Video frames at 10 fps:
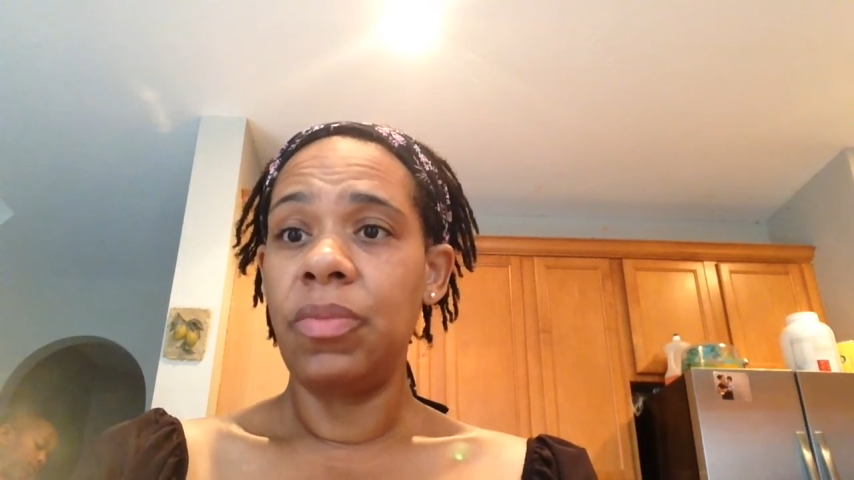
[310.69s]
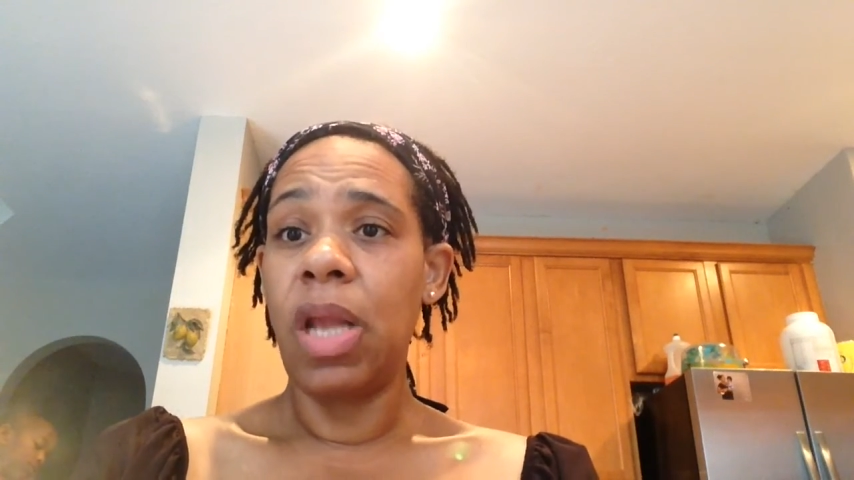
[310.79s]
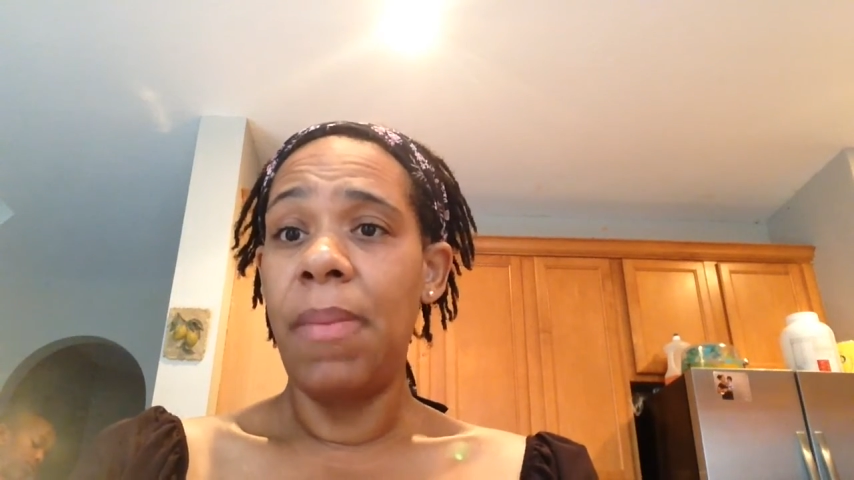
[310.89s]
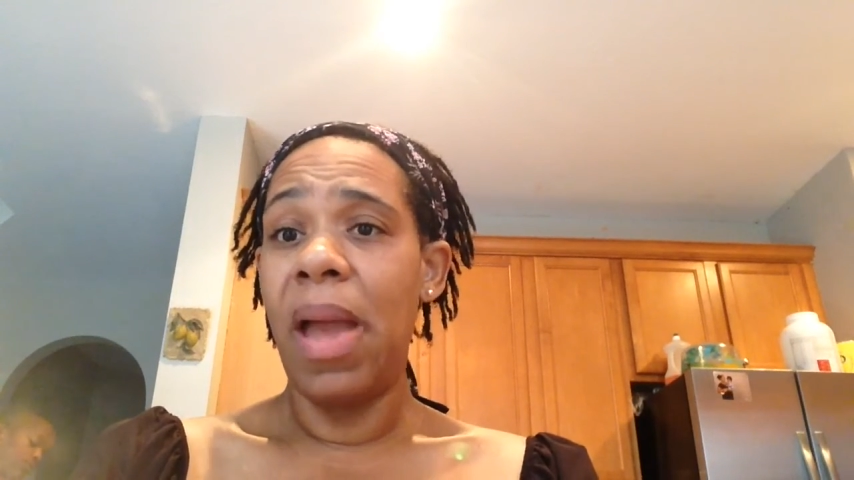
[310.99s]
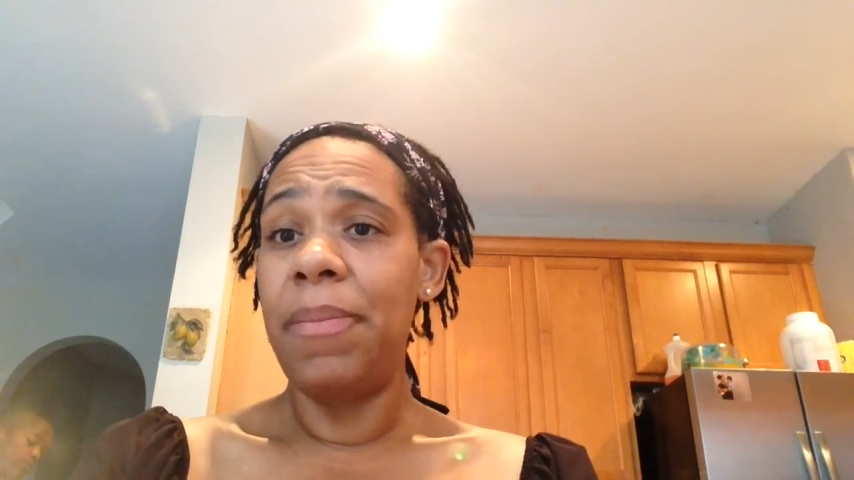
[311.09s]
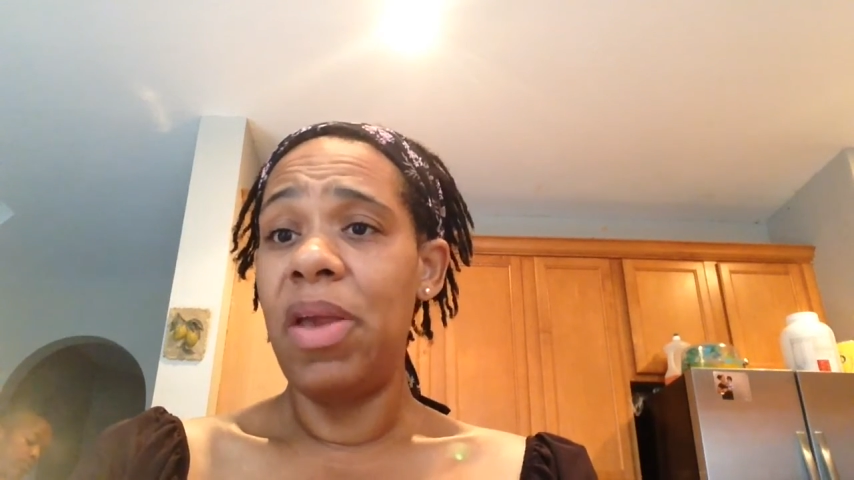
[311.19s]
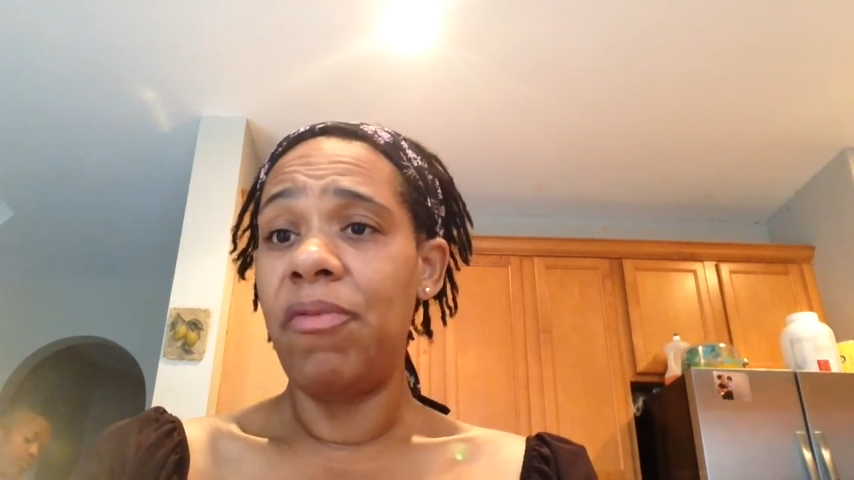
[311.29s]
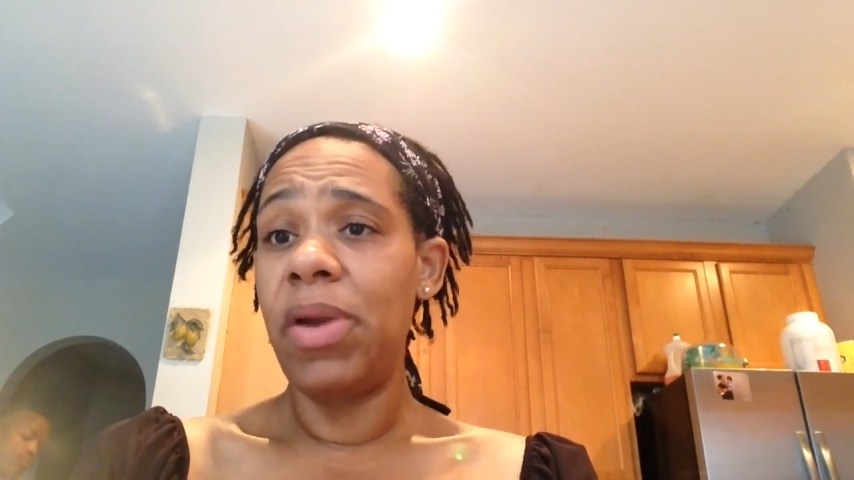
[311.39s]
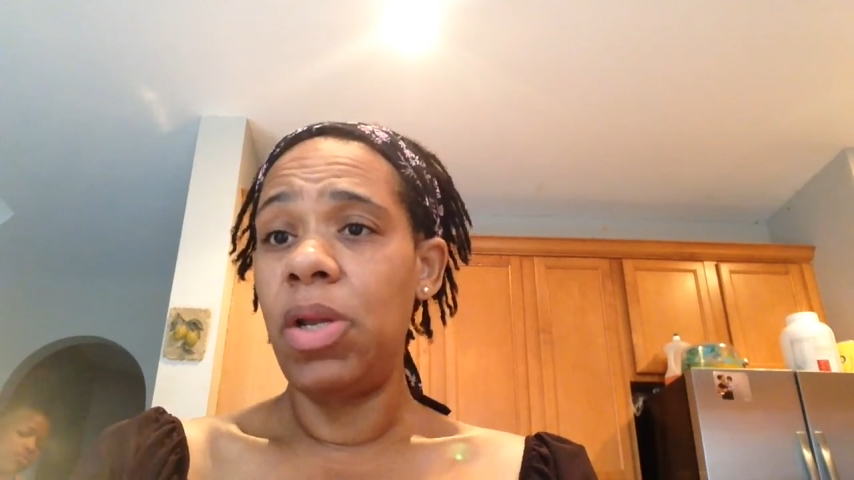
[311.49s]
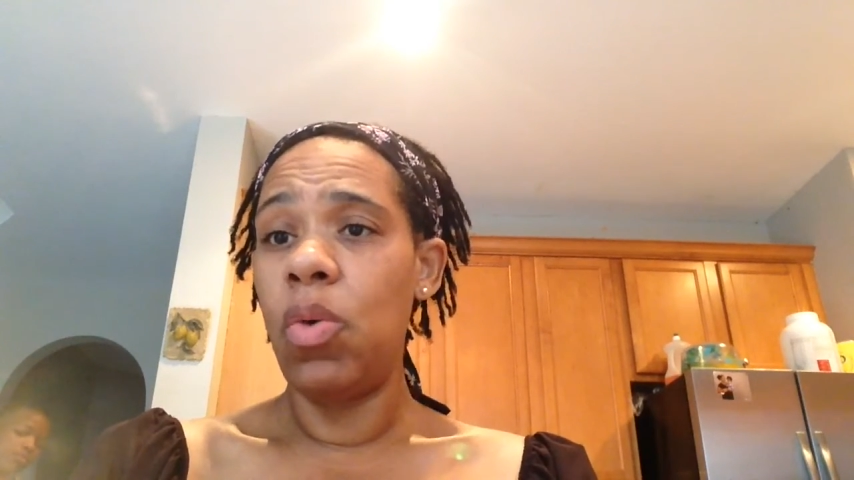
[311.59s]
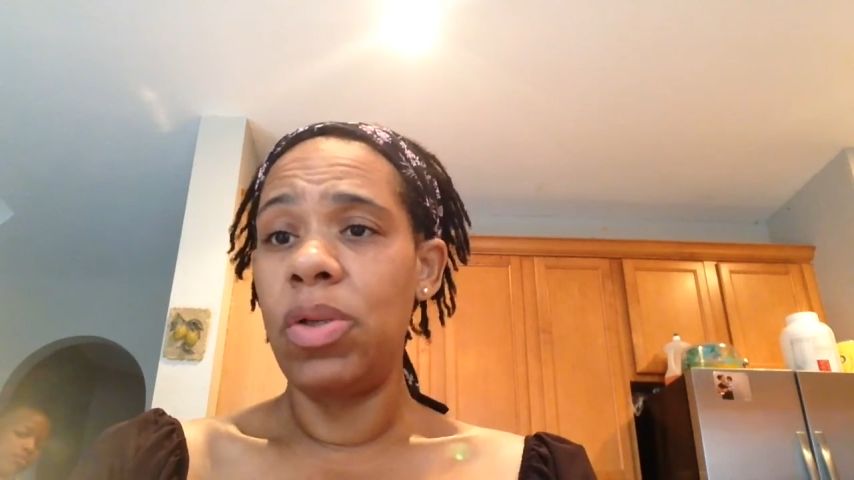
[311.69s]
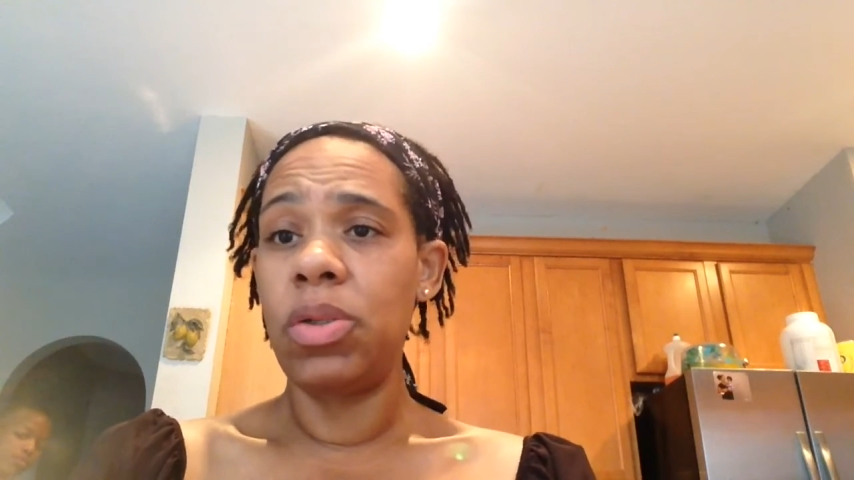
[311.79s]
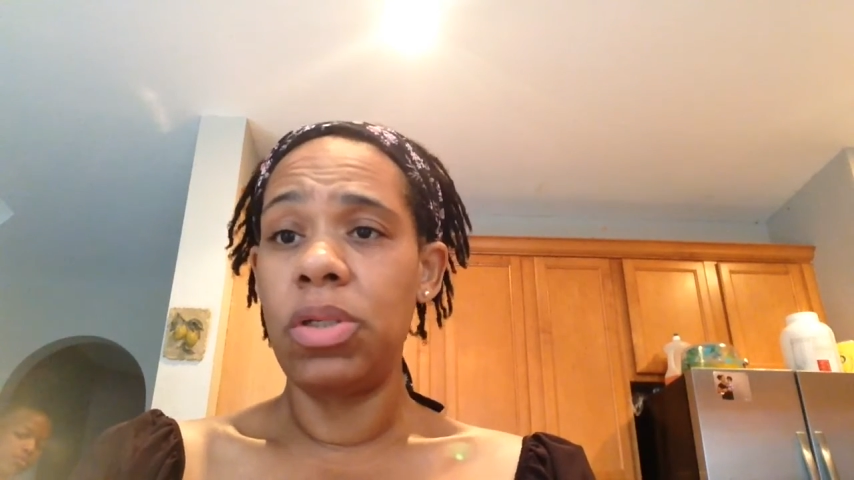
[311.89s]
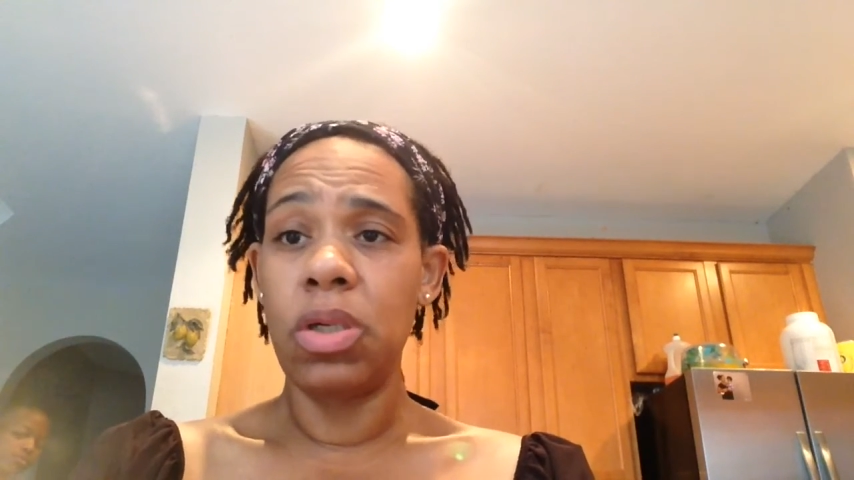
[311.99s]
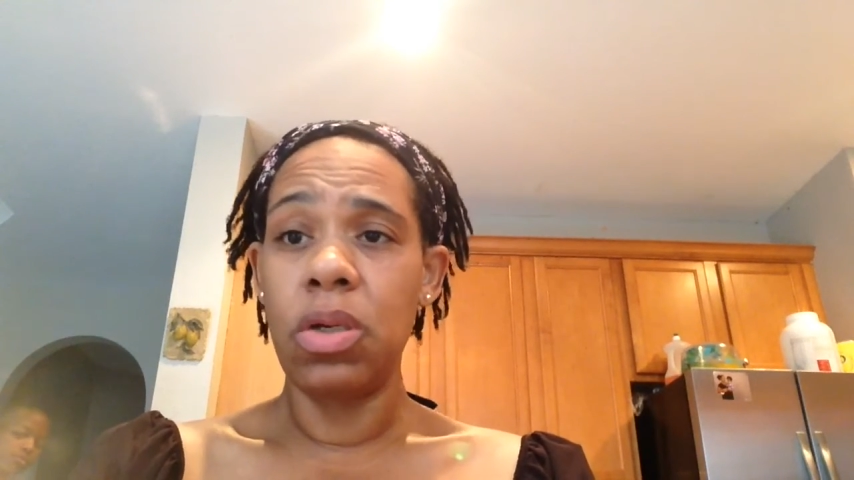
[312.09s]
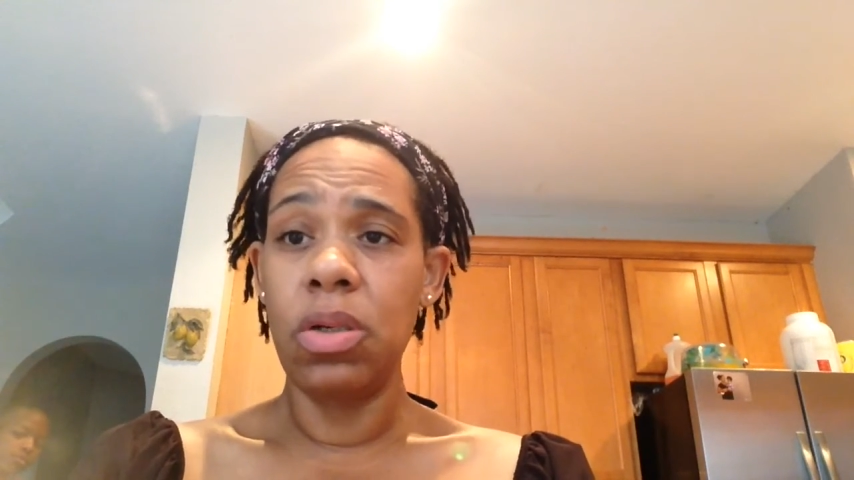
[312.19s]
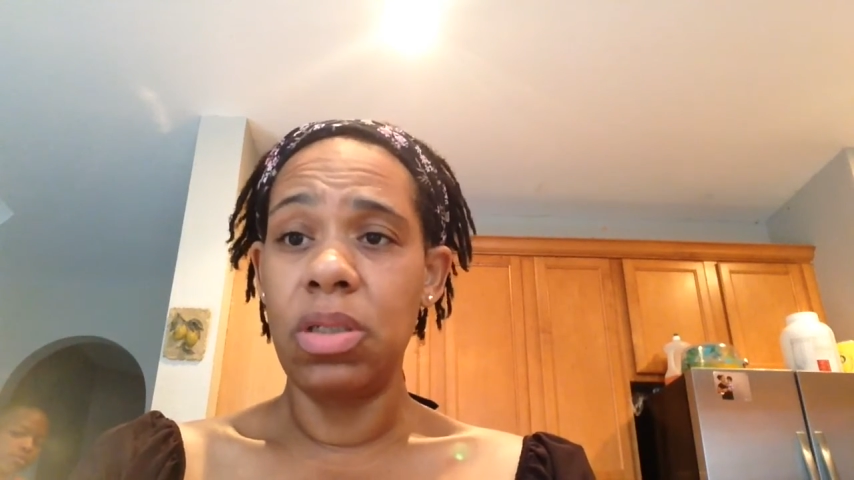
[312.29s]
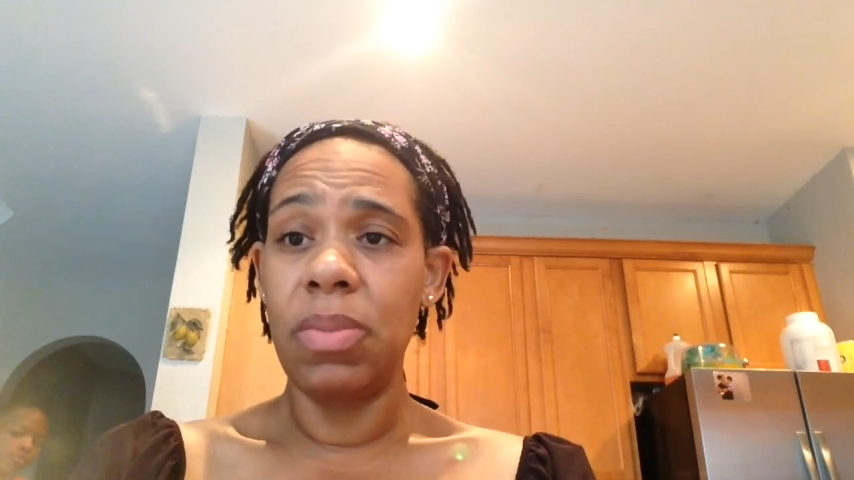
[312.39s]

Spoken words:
They might be afraid to go into a church